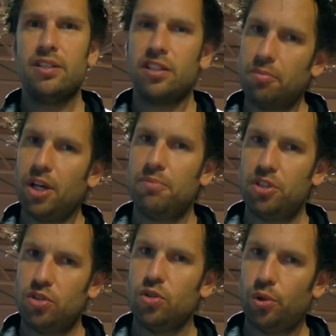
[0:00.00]

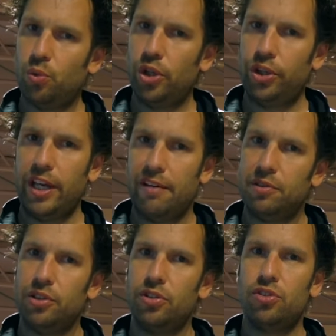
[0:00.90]
sometimes it's not worth the
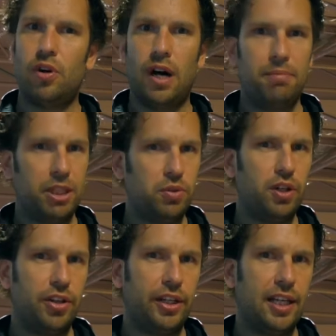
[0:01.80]
effort. So I much
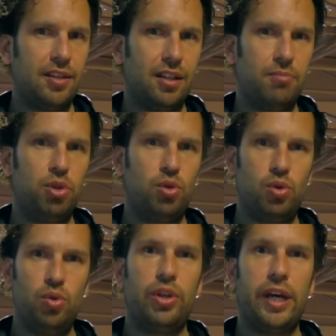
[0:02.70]
rather get them to
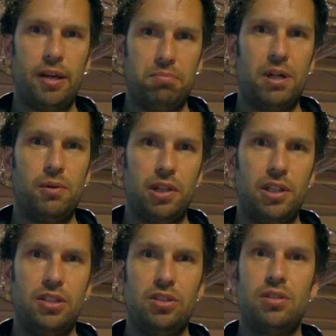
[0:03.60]
do the hang power
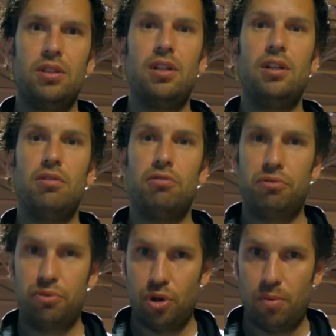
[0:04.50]
cleans
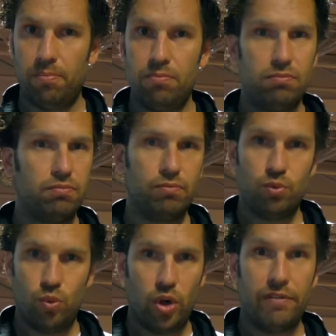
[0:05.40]
from
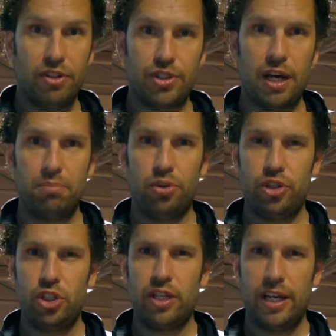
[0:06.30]
whatever start position